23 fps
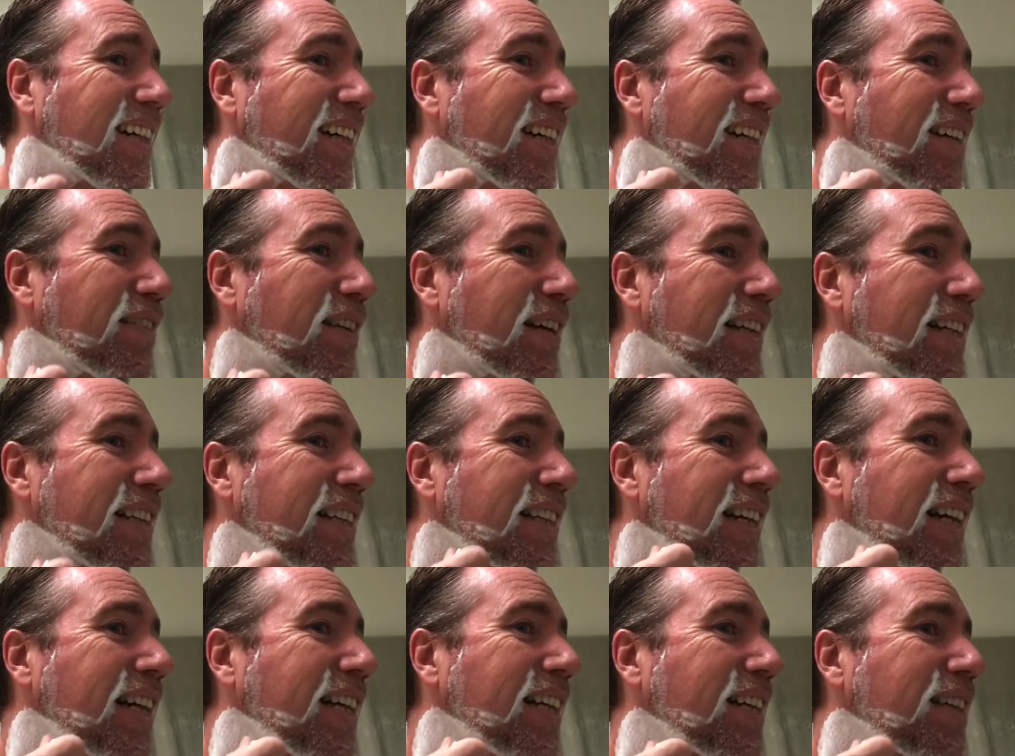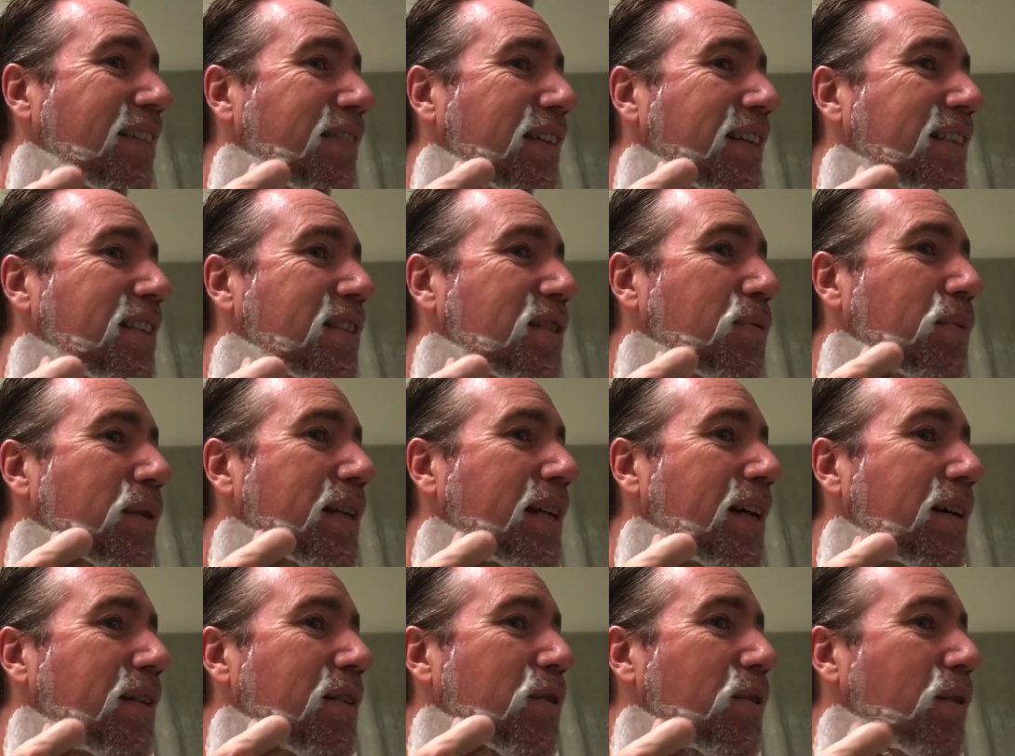if I did that? If I just went
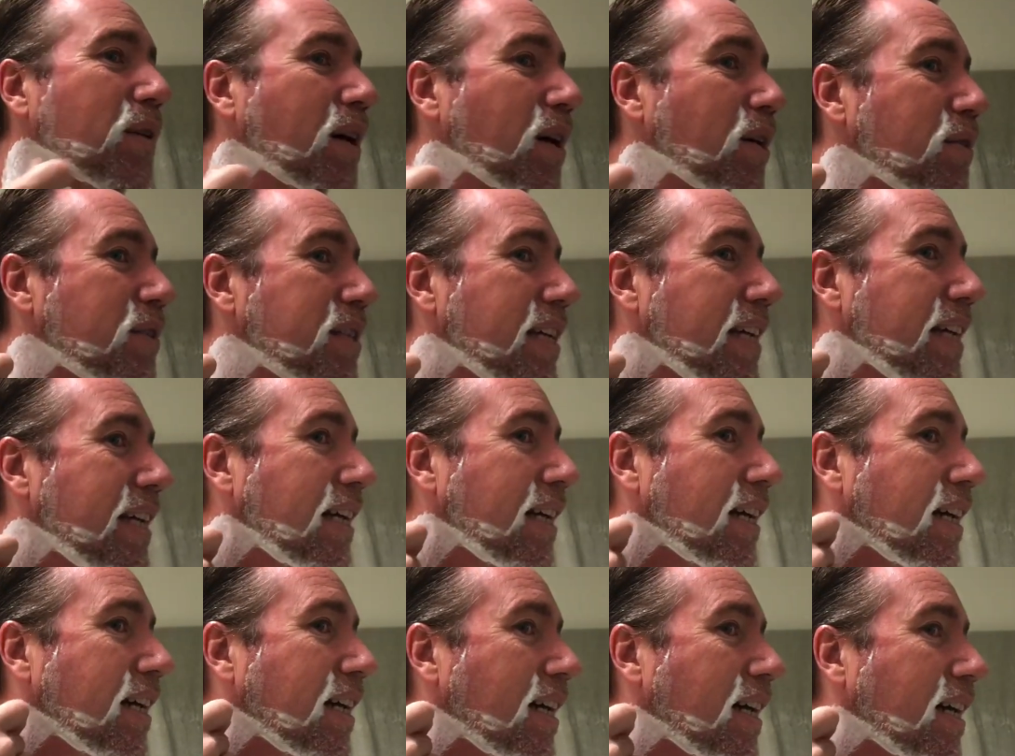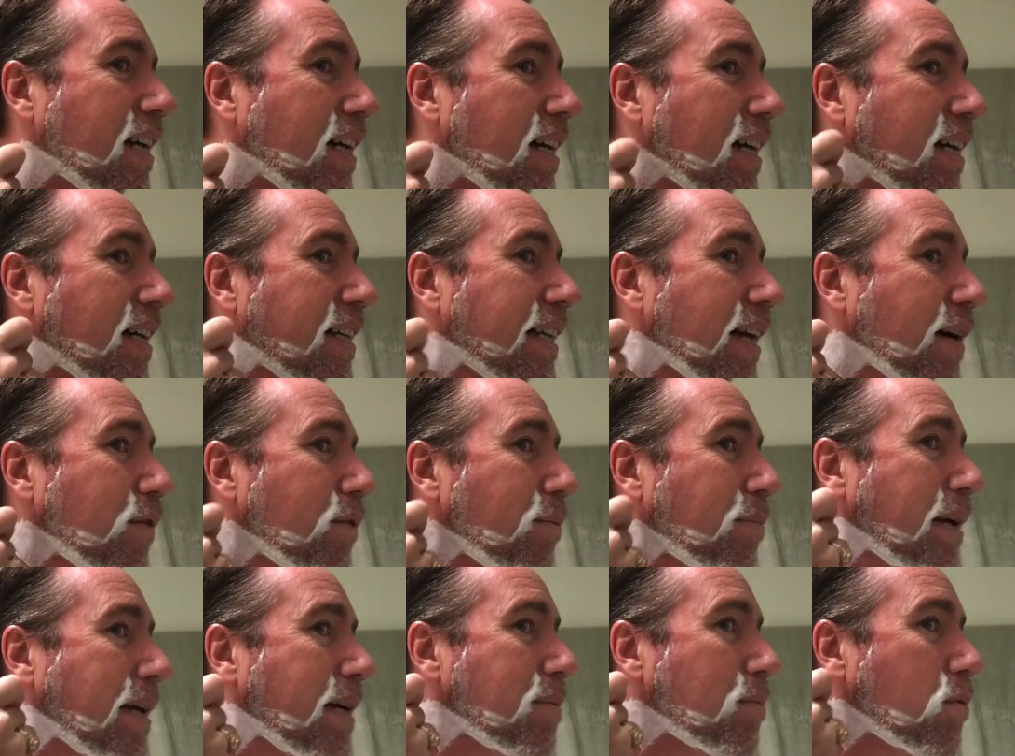down to a goatee? That would
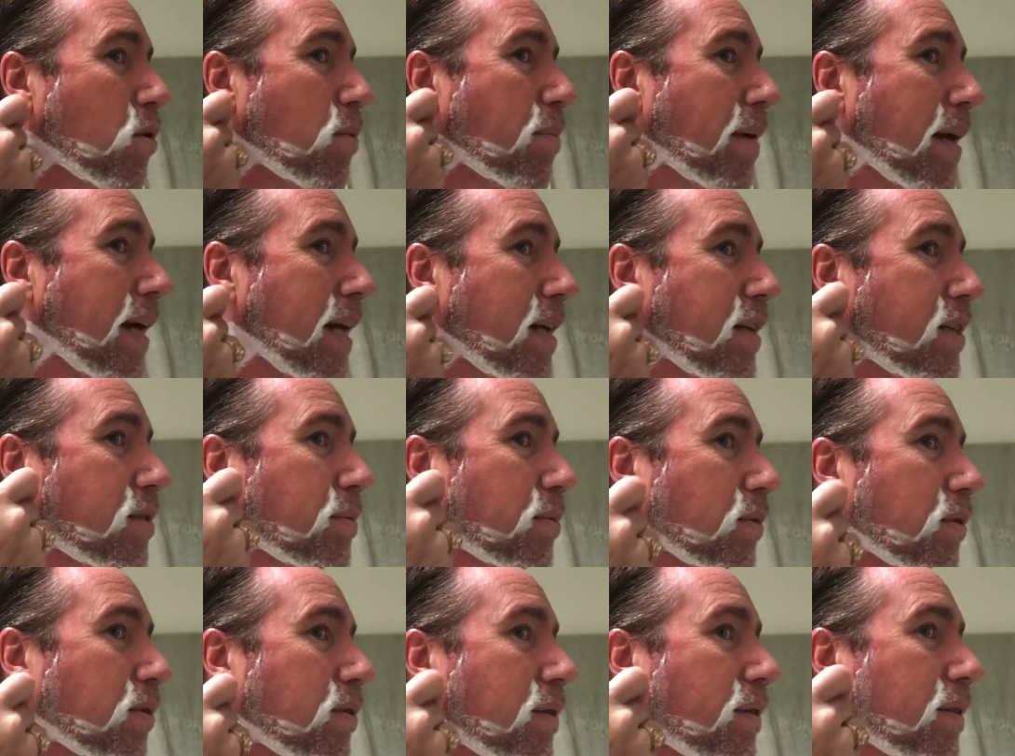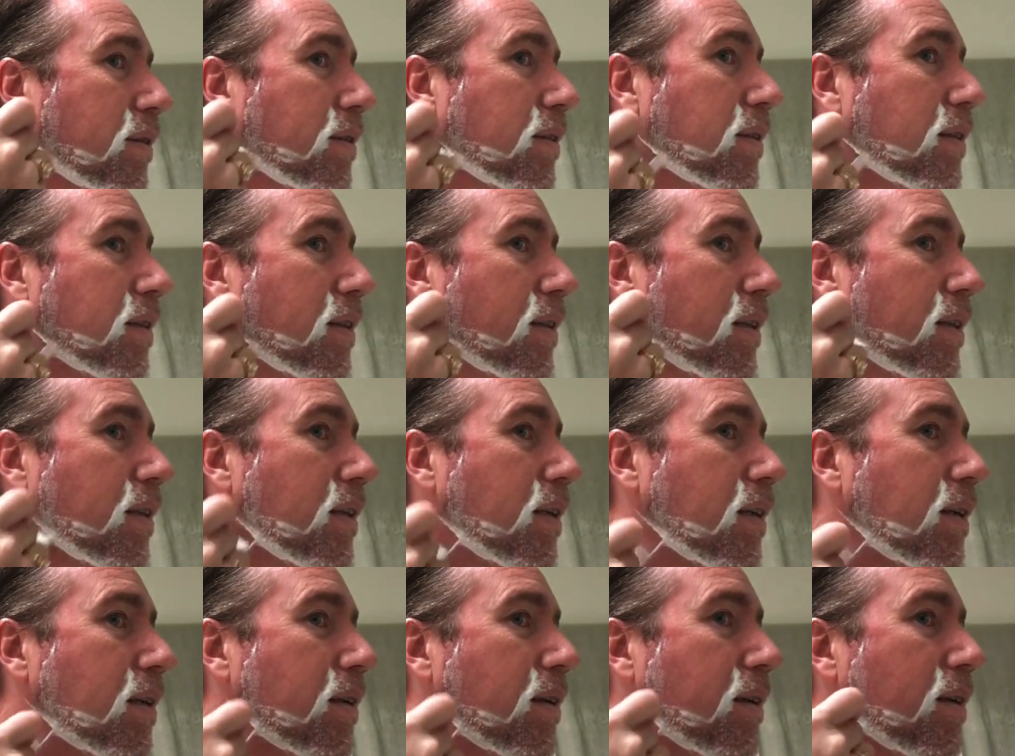make it more manageable.
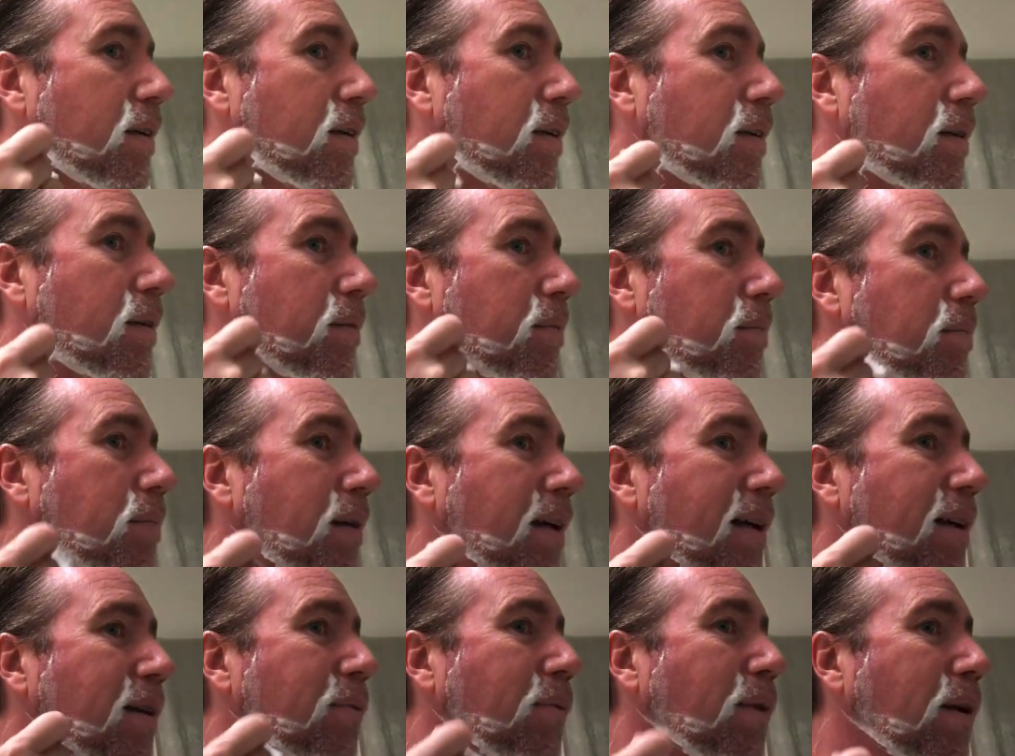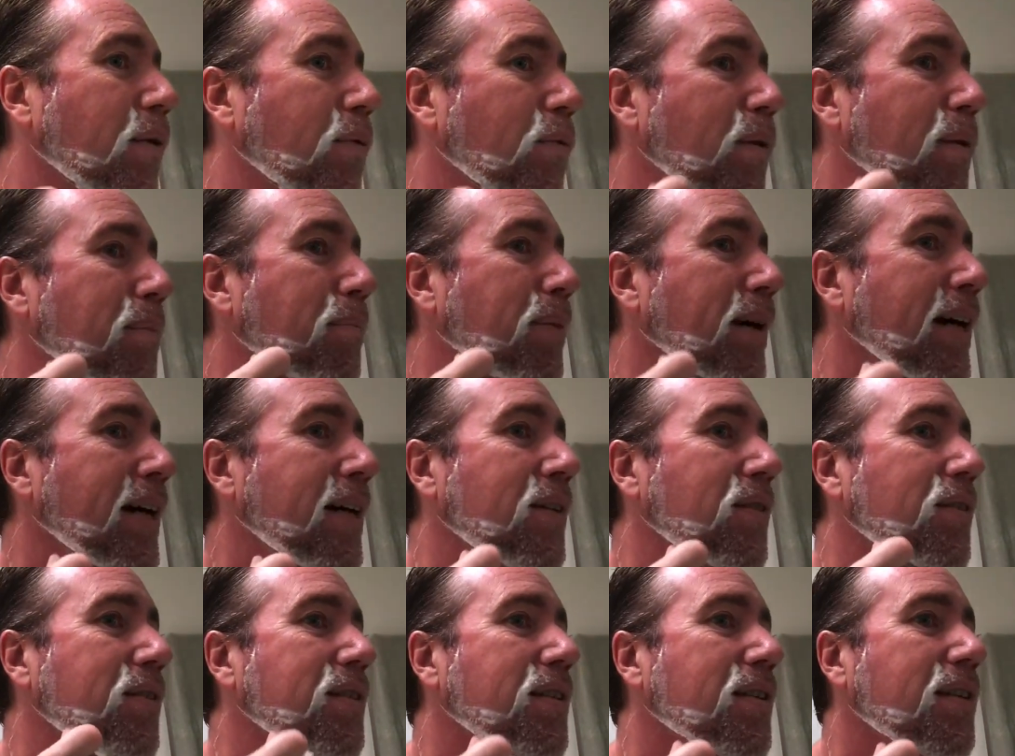But I don't want to wimp
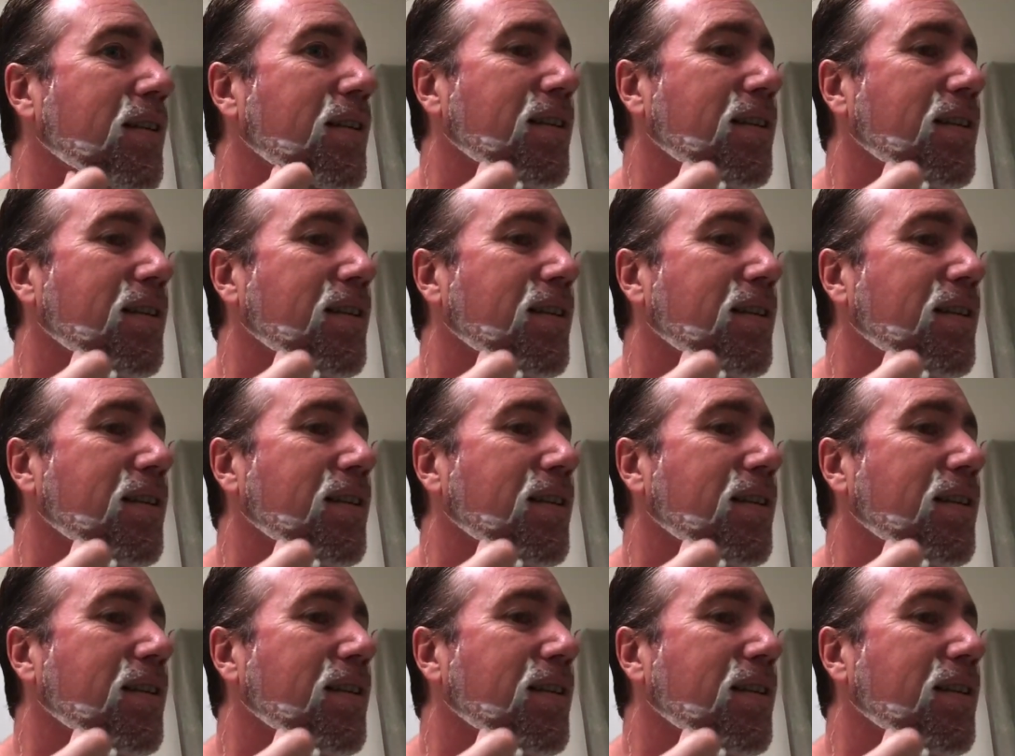out.